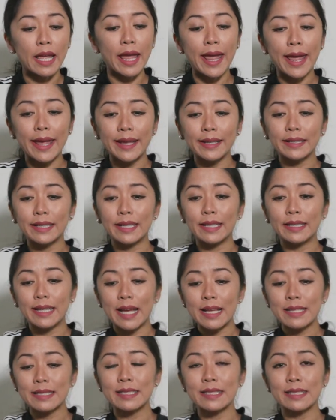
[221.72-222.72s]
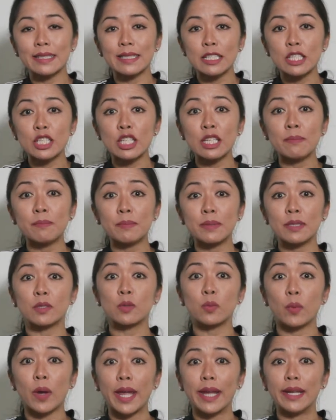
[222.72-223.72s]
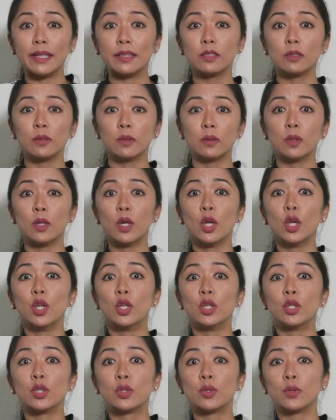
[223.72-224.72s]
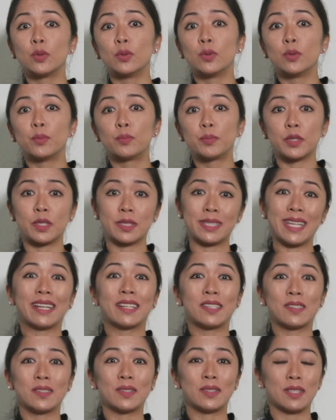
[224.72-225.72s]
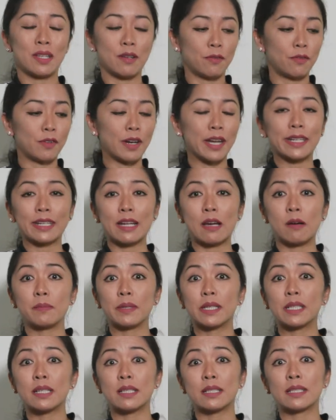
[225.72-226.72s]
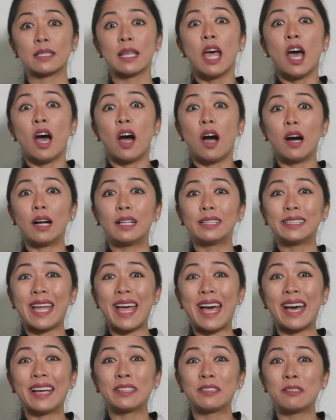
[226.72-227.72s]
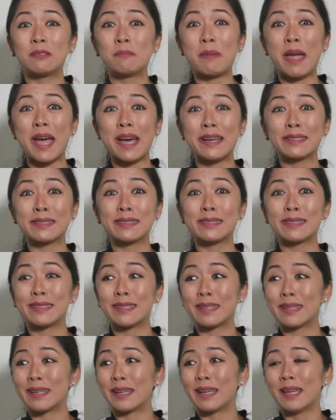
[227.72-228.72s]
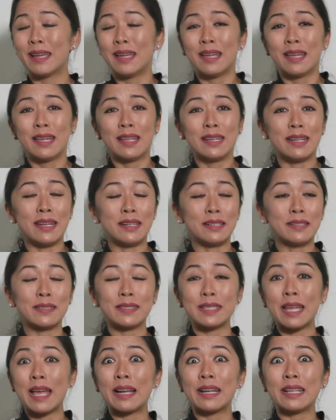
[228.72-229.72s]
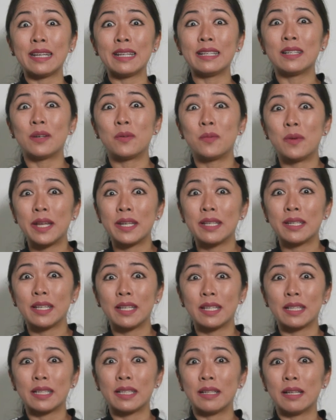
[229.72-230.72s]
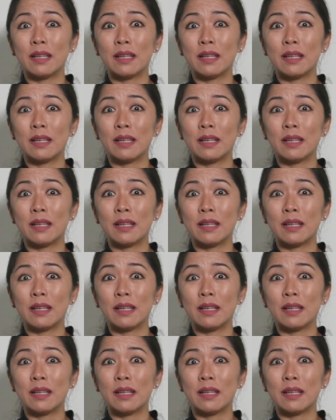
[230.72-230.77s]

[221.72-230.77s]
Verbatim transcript: And that's just the cheapest way to protect yourself right now, because all the other masks, they're selling the one that